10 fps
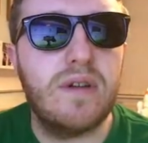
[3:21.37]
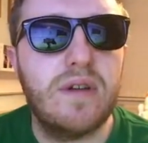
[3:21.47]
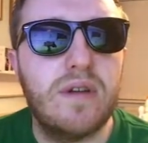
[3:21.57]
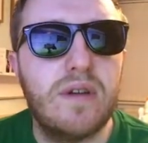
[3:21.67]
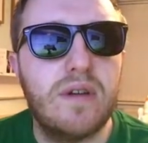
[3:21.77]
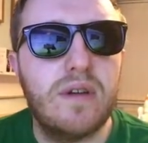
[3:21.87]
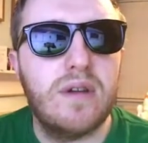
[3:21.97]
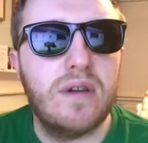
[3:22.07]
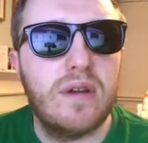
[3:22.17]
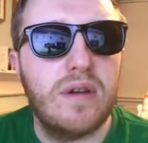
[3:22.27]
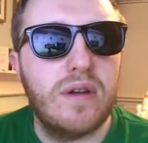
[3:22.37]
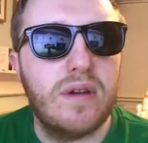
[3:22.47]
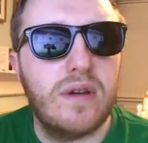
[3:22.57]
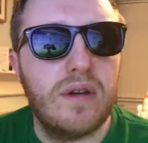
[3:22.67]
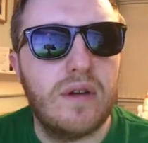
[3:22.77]

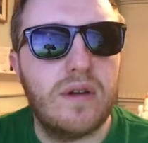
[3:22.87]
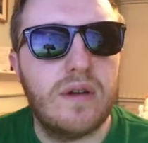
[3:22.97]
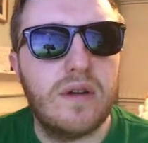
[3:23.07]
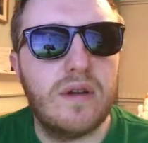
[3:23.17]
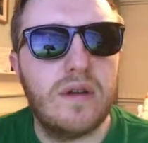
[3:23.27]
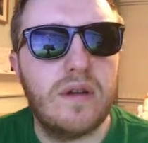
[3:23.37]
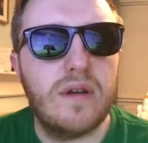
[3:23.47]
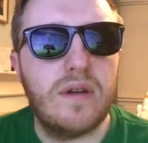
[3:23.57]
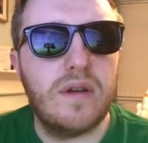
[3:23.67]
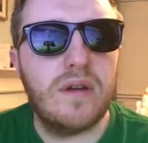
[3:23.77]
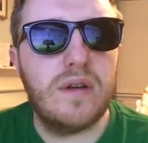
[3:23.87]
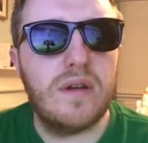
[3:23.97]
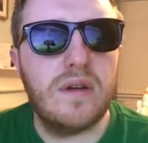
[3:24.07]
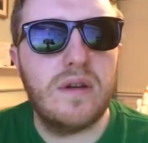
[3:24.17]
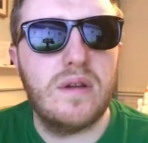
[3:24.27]

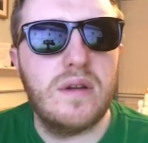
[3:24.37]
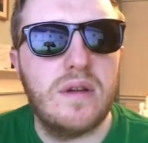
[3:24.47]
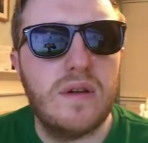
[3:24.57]
(silence)